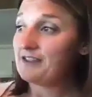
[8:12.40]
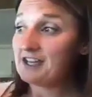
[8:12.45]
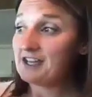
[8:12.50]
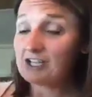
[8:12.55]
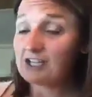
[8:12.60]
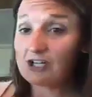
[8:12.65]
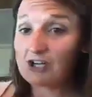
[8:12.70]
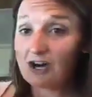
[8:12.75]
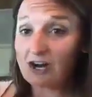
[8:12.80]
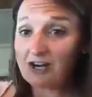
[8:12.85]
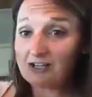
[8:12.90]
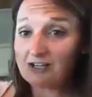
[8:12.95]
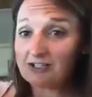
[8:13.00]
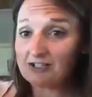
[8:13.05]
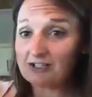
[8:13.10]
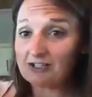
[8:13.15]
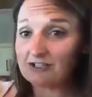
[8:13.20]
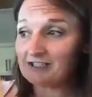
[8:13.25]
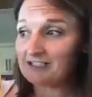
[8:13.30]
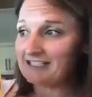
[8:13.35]
The
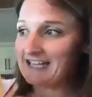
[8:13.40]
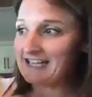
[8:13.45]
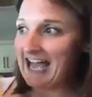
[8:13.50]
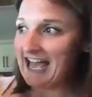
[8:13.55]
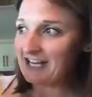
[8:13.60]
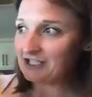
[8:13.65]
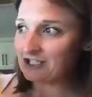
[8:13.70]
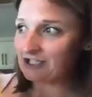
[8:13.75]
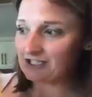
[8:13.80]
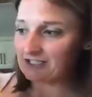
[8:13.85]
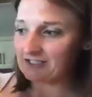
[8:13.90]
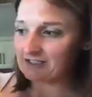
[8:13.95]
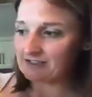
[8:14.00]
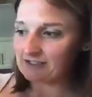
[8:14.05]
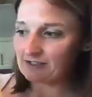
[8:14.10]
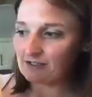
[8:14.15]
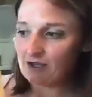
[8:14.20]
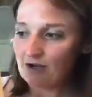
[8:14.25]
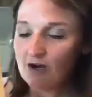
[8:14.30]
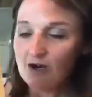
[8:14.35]
gardener
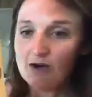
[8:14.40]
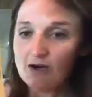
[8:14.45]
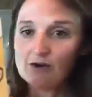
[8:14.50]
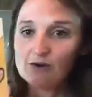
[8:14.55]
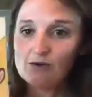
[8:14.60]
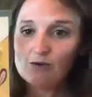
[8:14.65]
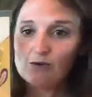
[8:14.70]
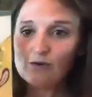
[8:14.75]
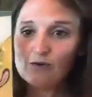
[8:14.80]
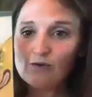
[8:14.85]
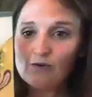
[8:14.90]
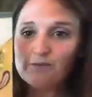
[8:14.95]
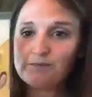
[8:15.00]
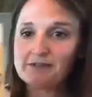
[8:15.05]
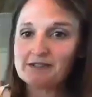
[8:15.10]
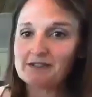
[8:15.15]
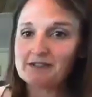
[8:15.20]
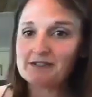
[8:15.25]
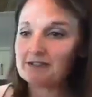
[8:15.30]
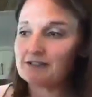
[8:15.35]
dashes.
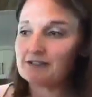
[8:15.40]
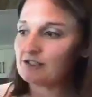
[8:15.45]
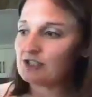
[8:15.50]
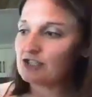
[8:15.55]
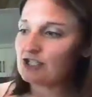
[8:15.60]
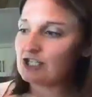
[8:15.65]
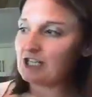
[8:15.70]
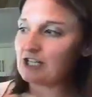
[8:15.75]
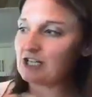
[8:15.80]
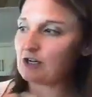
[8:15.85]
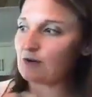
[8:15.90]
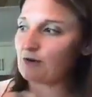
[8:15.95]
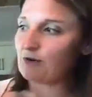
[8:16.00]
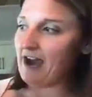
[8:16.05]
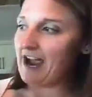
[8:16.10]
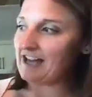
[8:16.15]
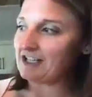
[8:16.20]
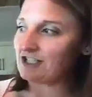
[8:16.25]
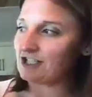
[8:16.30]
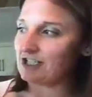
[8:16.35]
Oops, she
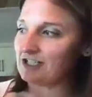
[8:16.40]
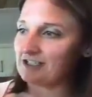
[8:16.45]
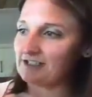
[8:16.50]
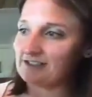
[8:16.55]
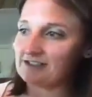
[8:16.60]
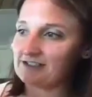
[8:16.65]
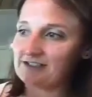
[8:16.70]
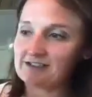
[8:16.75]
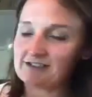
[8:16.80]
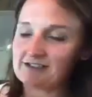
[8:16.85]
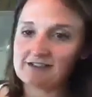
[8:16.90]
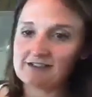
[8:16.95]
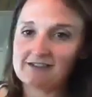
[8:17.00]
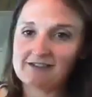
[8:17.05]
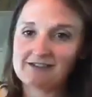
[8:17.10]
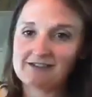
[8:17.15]
crashes.